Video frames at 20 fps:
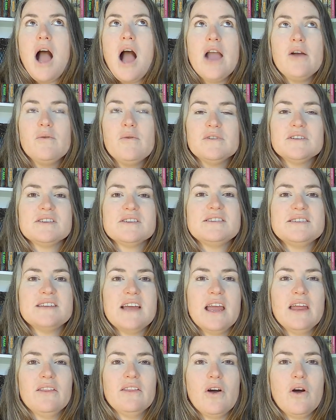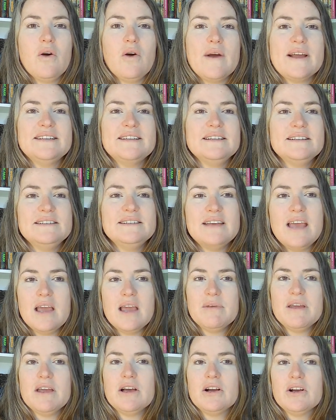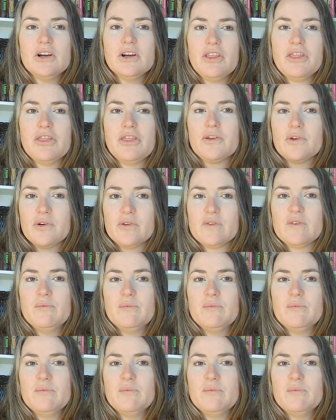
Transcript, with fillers: I will say though, it did take me a good third of the